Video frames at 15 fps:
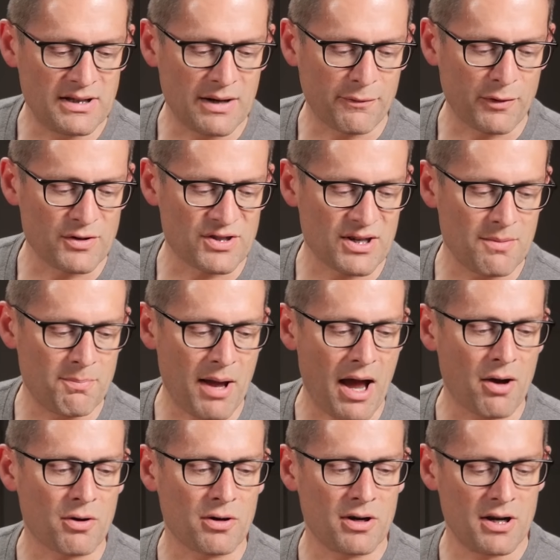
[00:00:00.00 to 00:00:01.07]
difference in
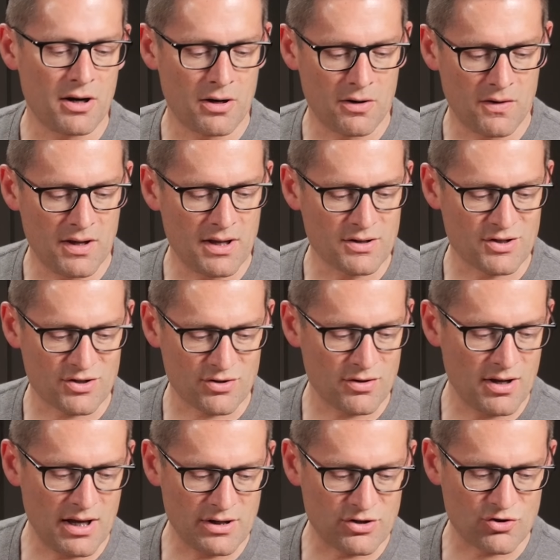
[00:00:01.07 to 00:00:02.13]
powder here is
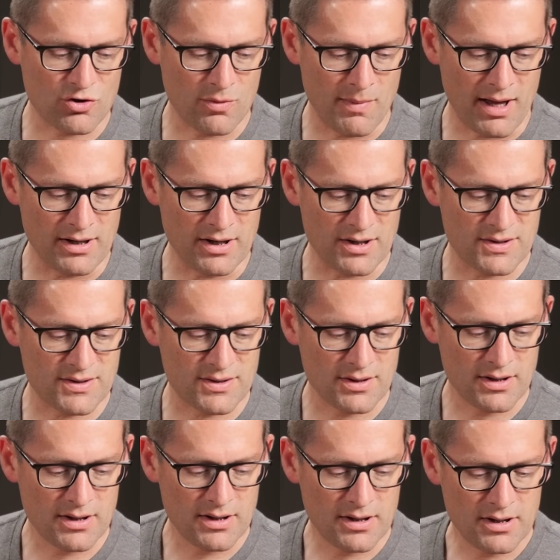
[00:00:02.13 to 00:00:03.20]
tremendous.
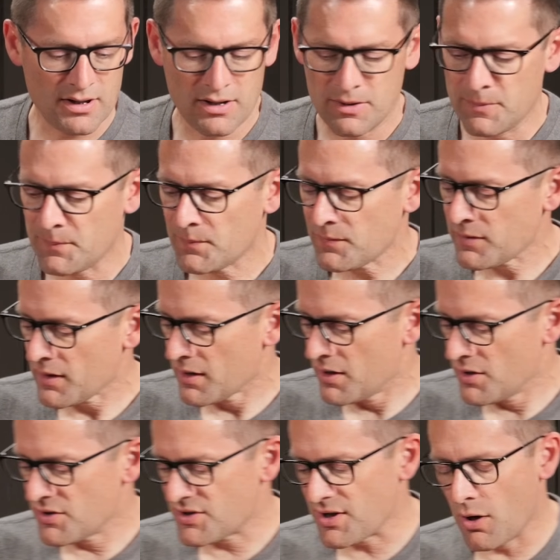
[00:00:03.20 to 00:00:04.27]

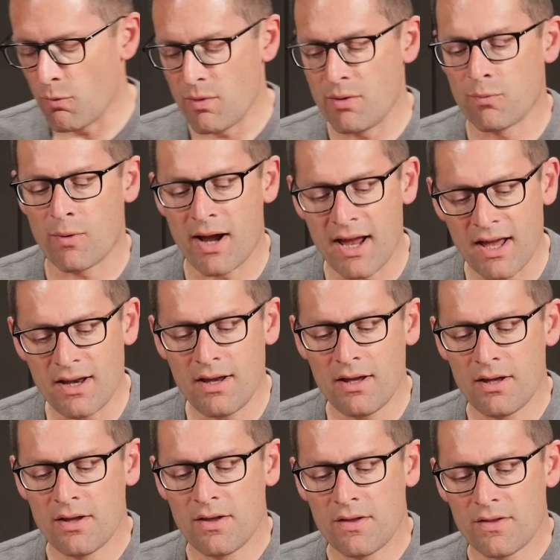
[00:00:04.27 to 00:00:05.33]
So we
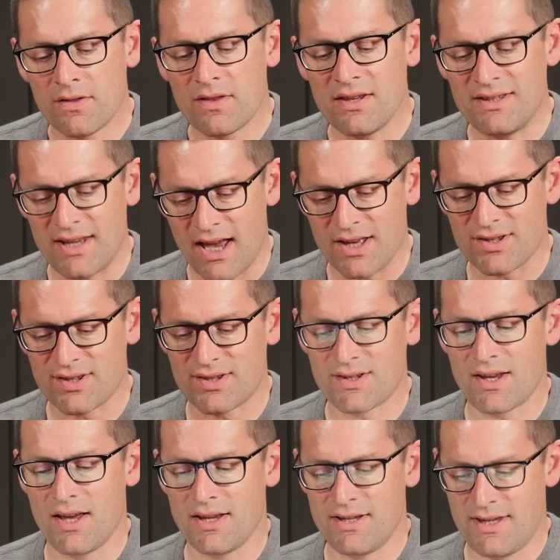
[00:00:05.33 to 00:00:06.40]
ran the
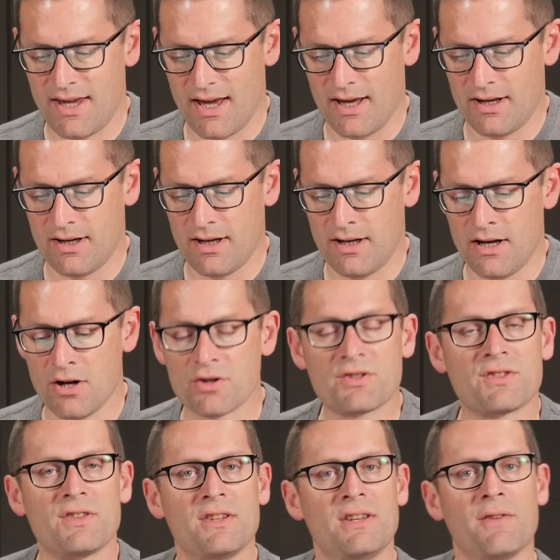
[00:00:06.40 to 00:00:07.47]
tests again, and
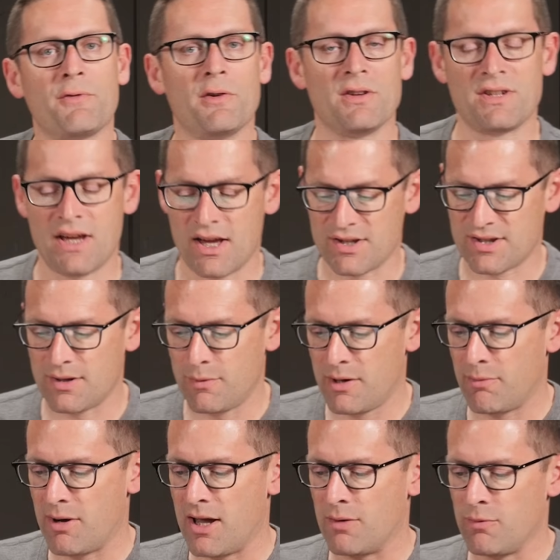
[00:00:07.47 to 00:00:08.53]
here's the different tests that
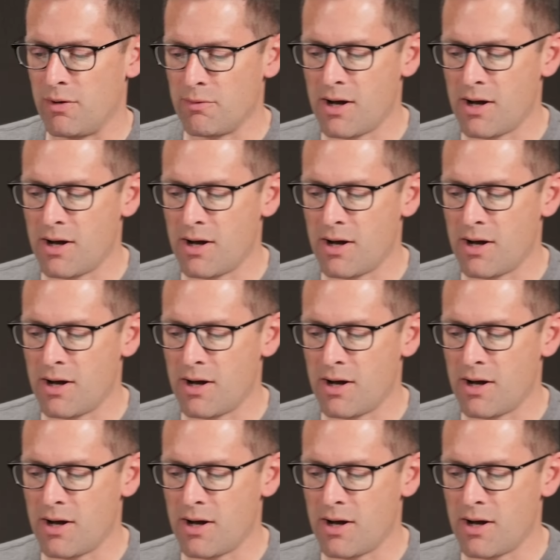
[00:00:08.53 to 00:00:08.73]
we ran. We